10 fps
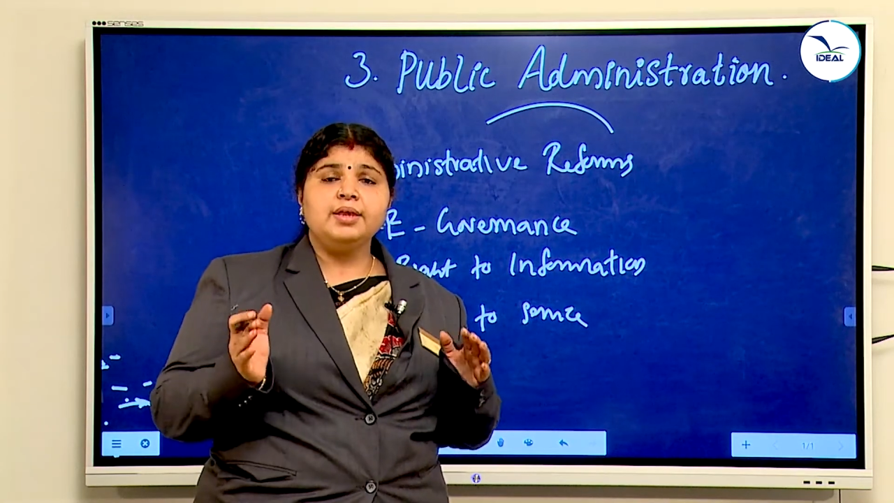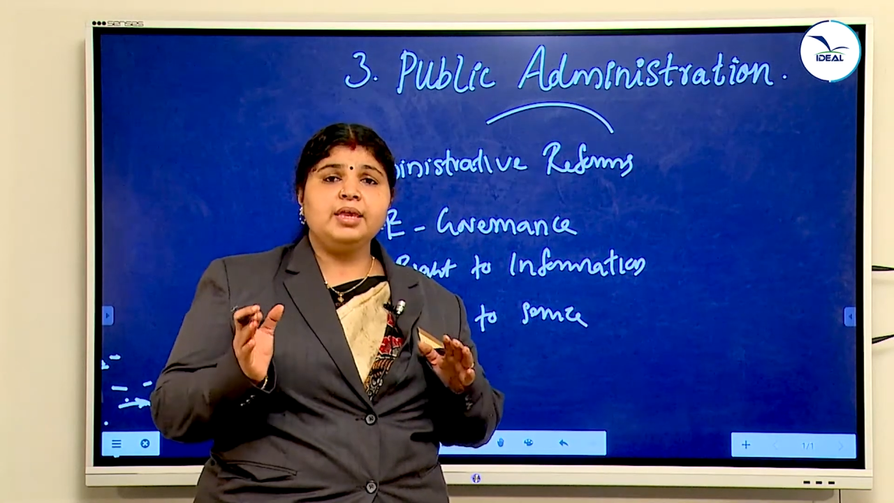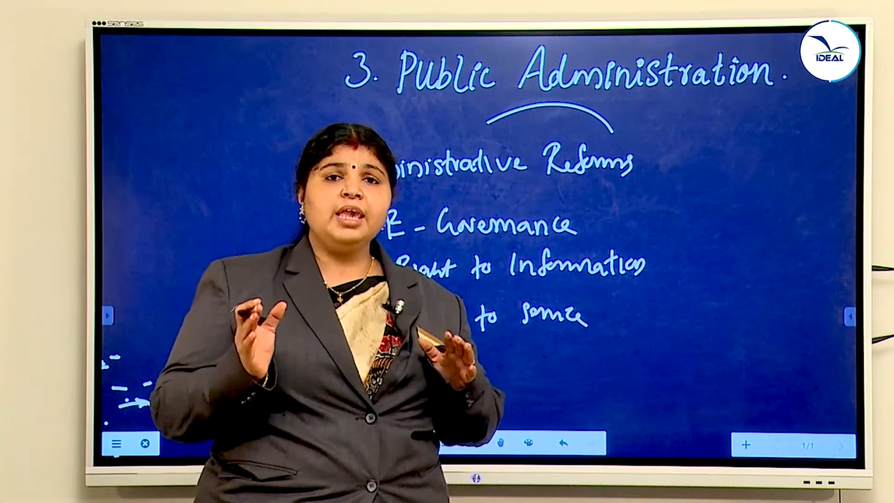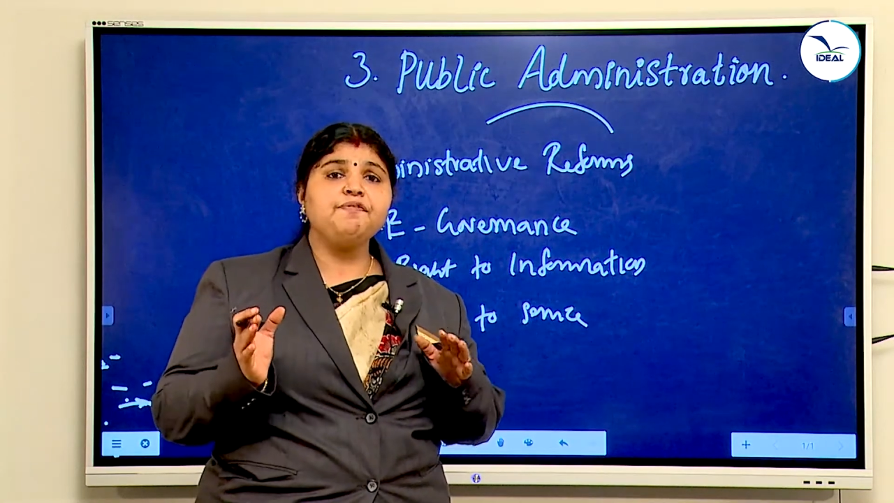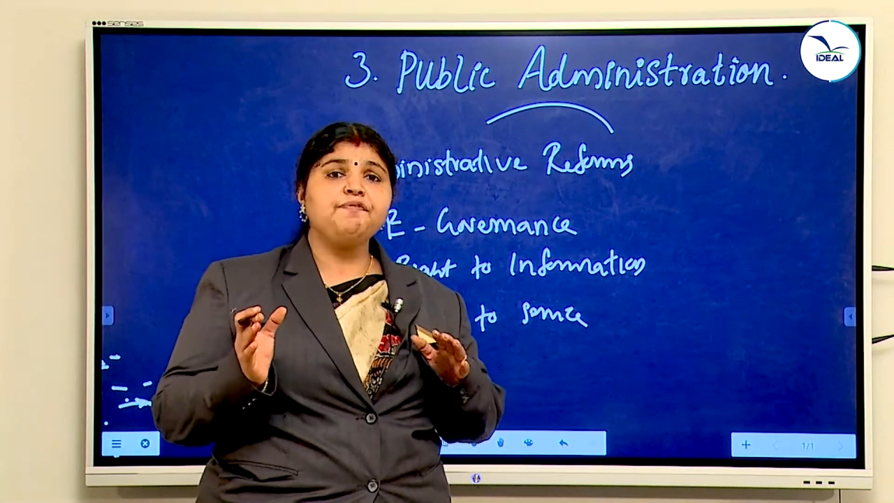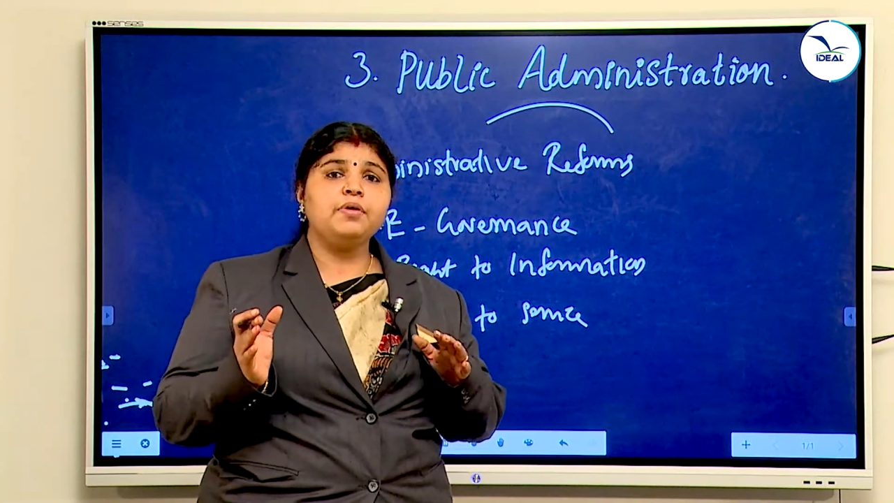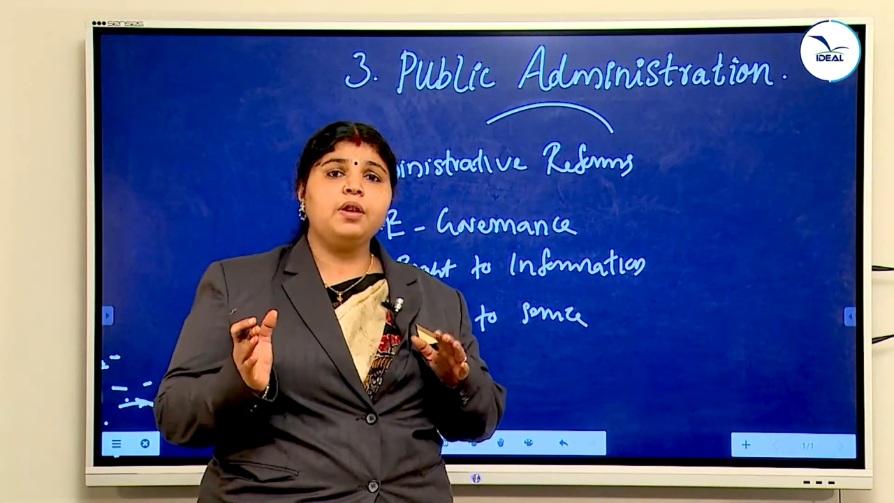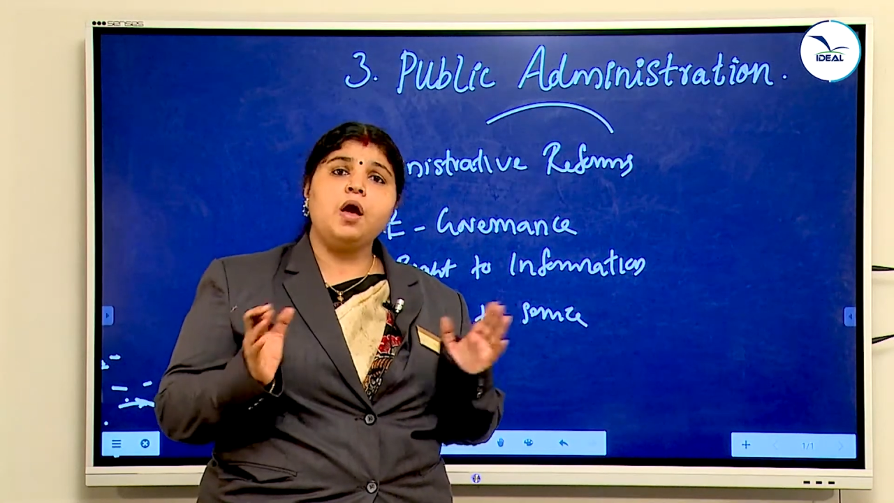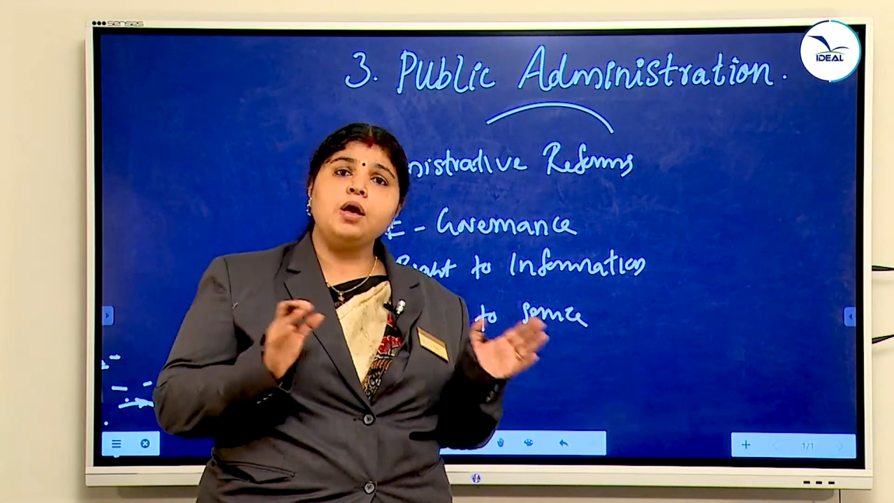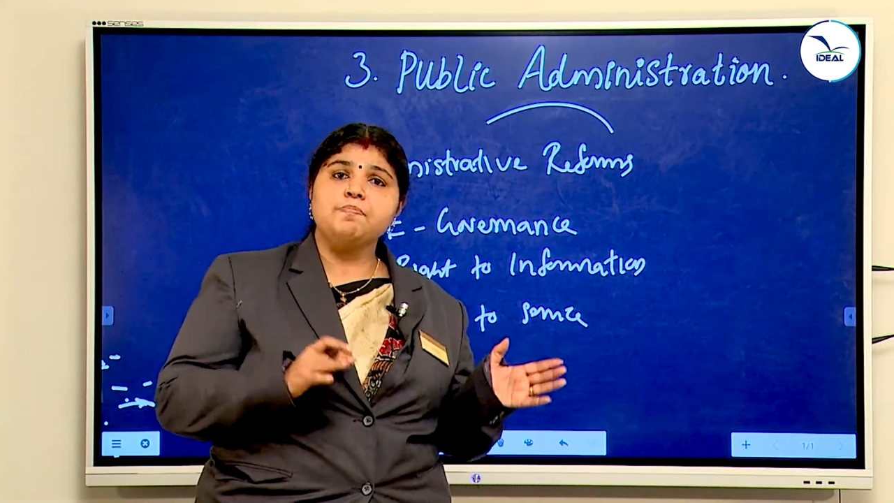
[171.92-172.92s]
if
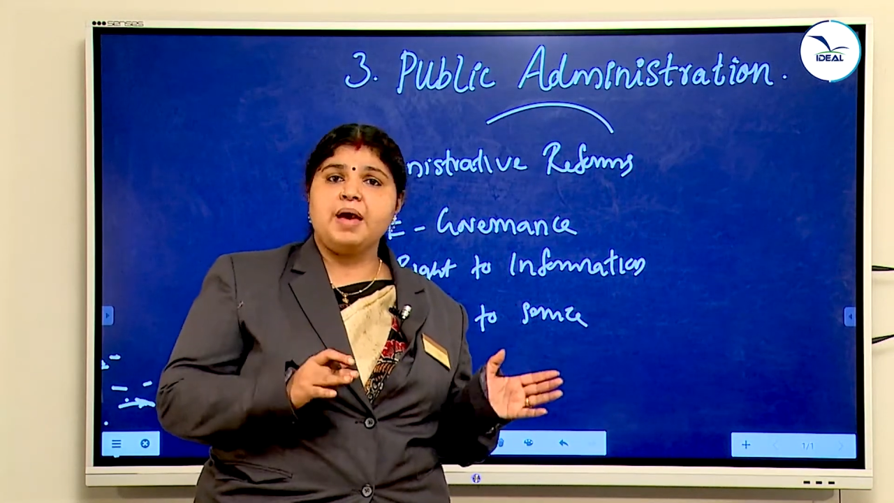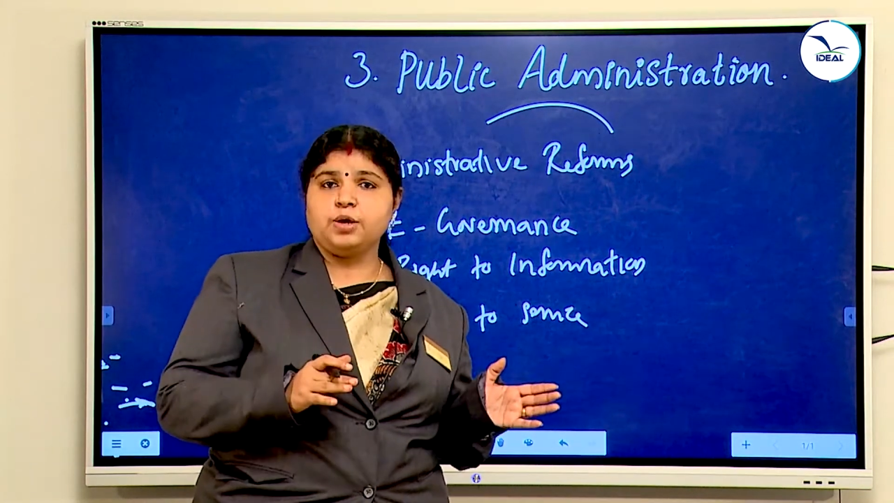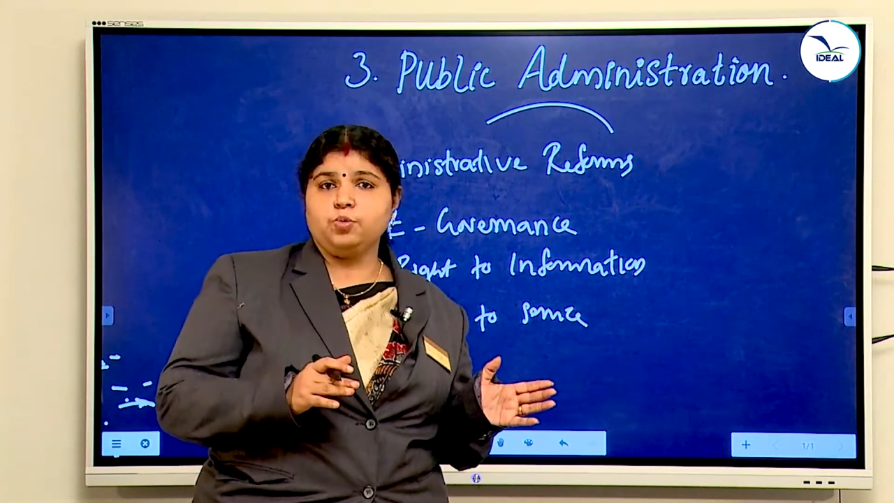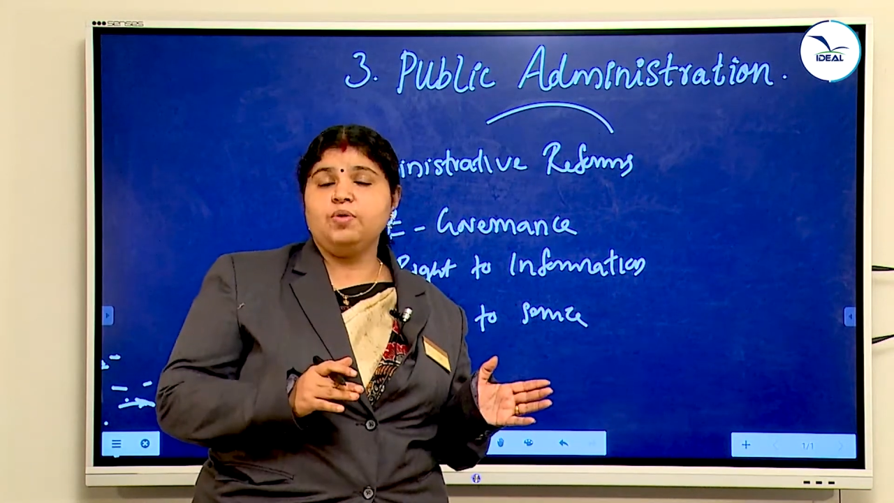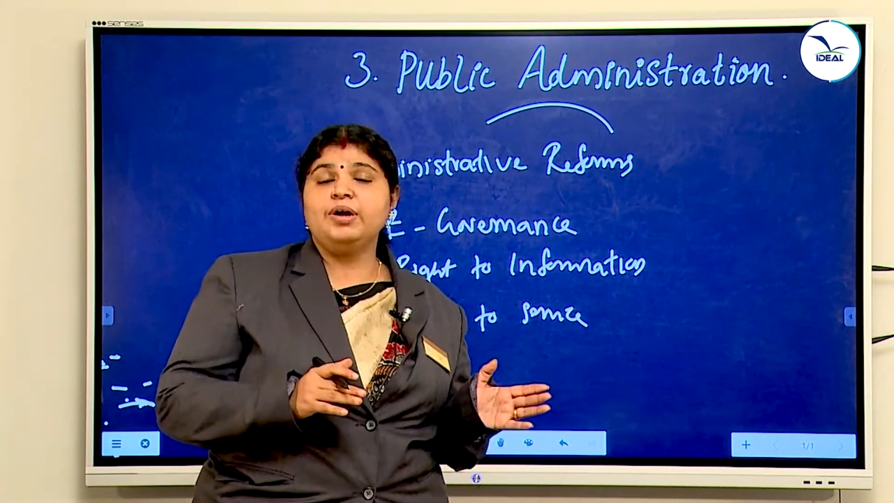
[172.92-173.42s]
long back we